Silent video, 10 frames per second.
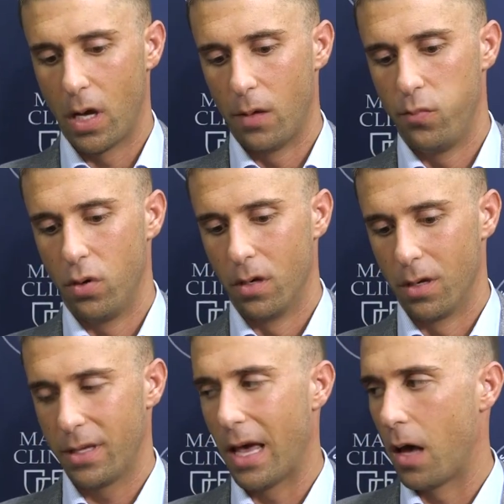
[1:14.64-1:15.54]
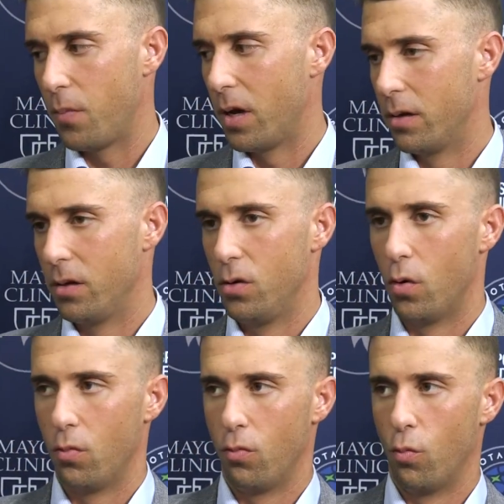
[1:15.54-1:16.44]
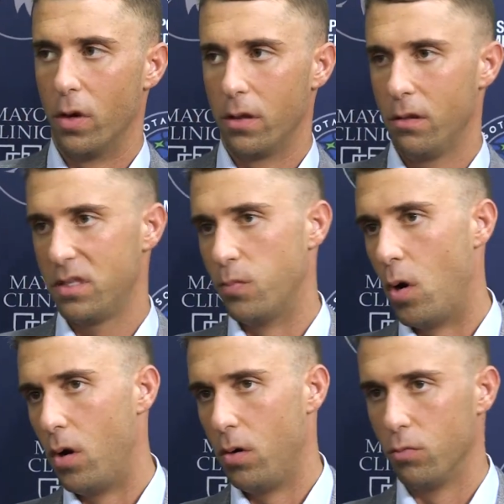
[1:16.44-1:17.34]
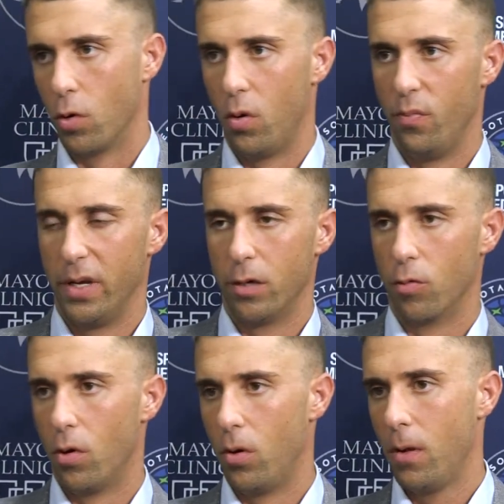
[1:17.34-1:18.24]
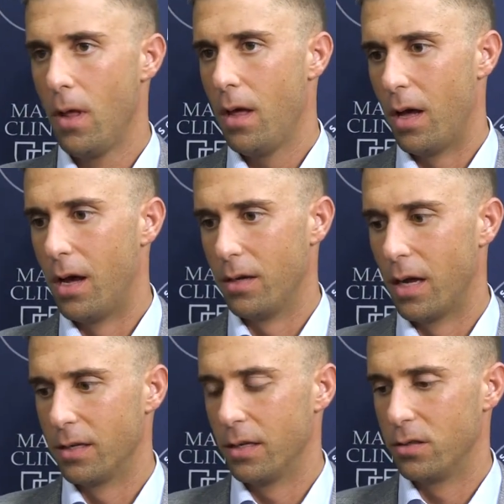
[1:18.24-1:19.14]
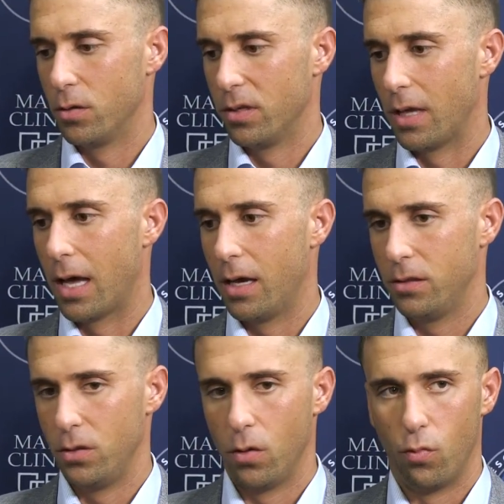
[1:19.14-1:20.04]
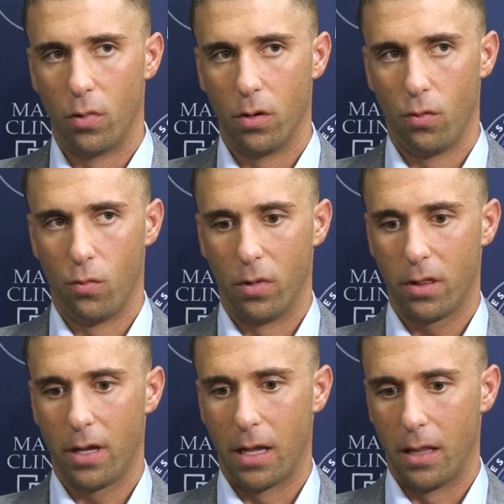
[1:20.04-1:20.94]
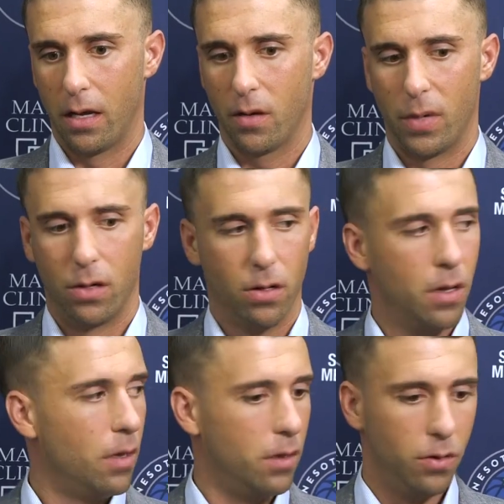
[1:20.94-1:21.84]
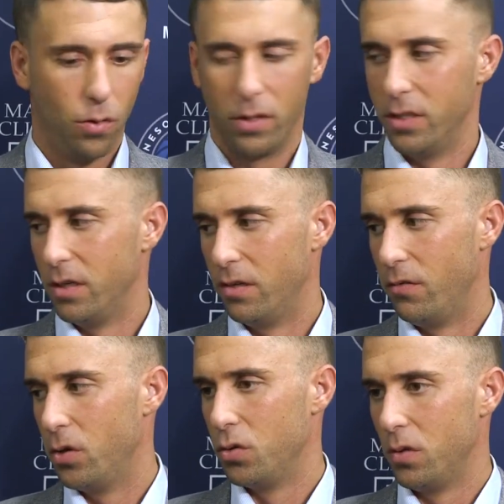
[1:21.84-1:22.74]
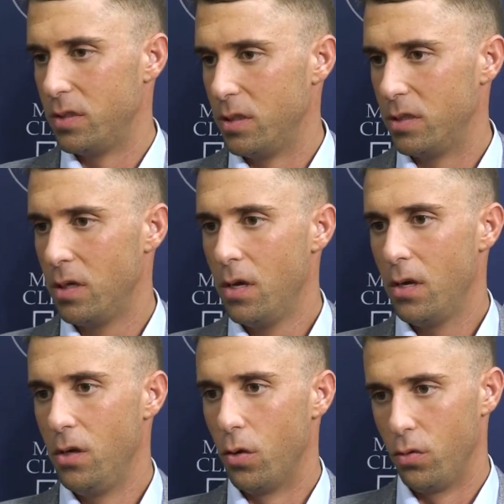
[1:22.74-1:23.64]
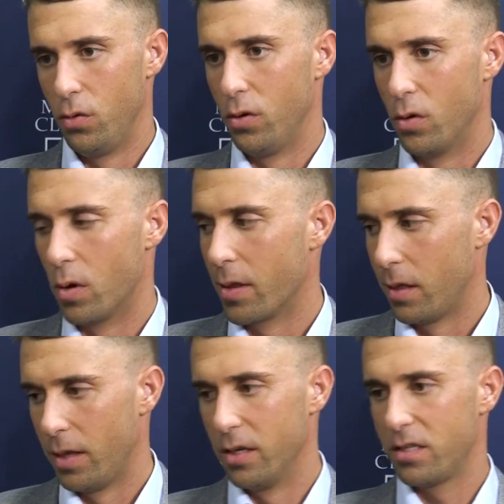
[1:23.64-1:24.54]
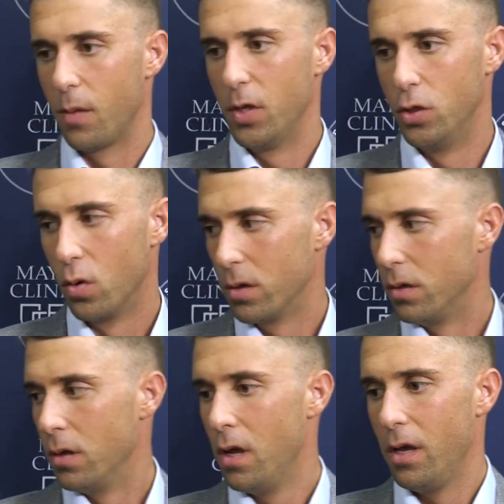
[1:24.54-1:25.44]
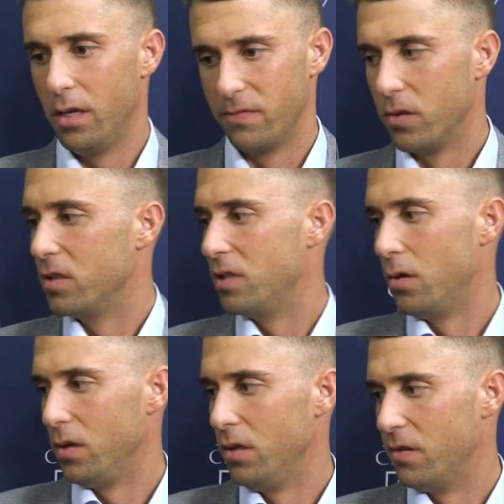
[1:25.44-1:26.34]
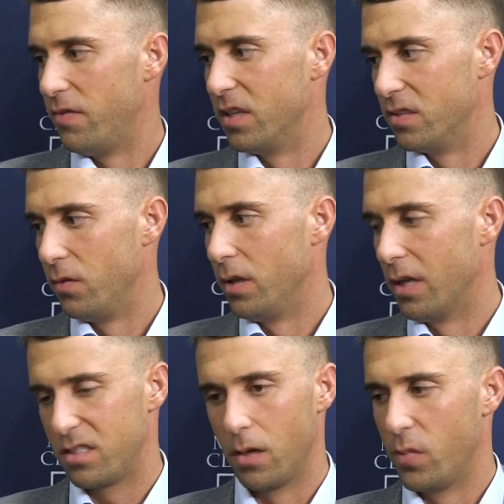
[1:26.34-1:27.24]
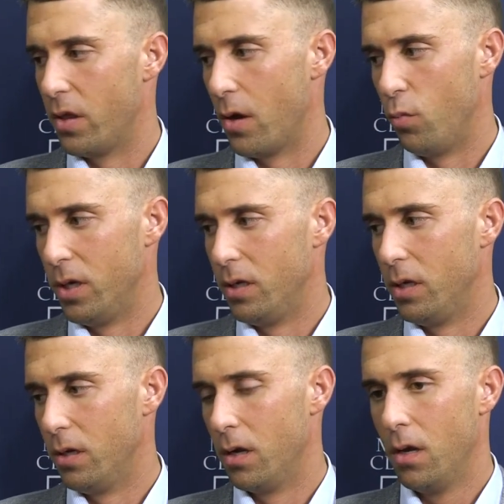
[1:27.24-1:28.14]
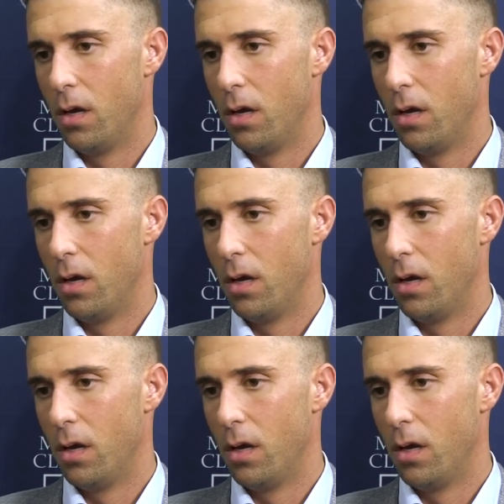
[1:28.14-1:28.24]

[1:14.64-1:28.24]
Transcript: I'd put a cap on, you know, what small role, big role, on certain guys. You know, one thing I like about, you know, these individuals is, you know, you can go down the list. I mean, Jordan, his versatility defensively, that's something that we need.